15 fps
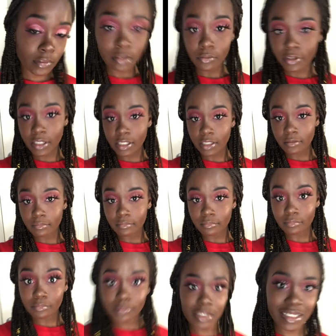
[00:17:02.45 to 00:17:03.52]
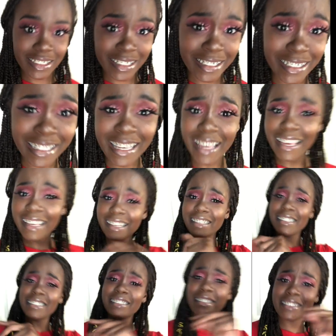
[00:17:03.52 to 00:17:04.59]
Really?
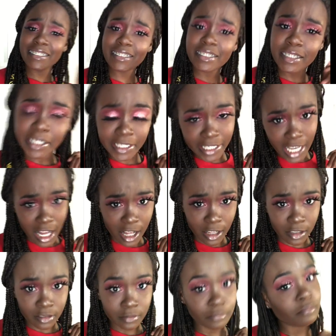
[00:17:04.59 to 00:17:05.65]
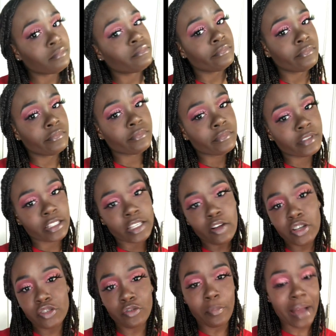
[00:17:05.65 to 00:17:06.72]
Yes. Y'all, go
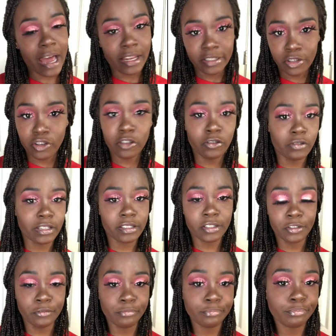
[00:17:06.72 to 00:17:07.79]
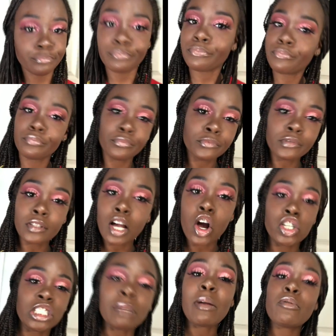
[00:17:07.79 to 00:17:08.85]
get you a palette so you can do this too.
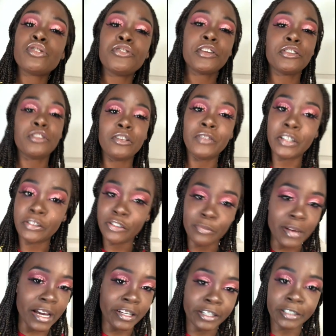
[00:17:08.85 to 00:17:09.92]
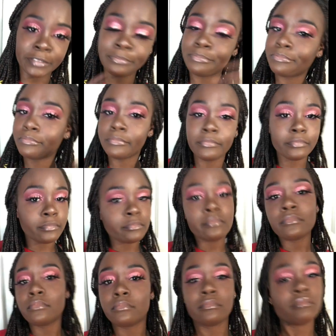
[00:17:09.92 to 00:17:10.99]
Or show me what you can do if you can do better.
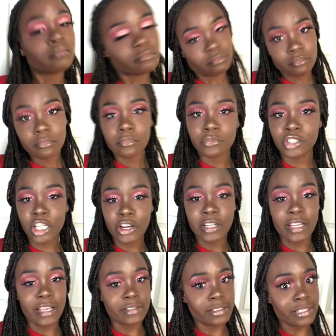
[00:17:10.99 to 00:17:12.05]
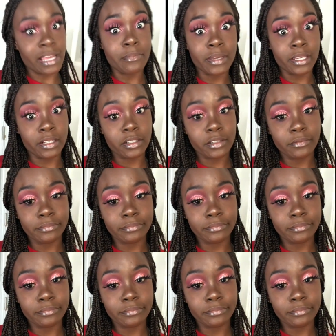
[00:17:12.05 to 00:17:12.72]
Jury Daze is that bitch.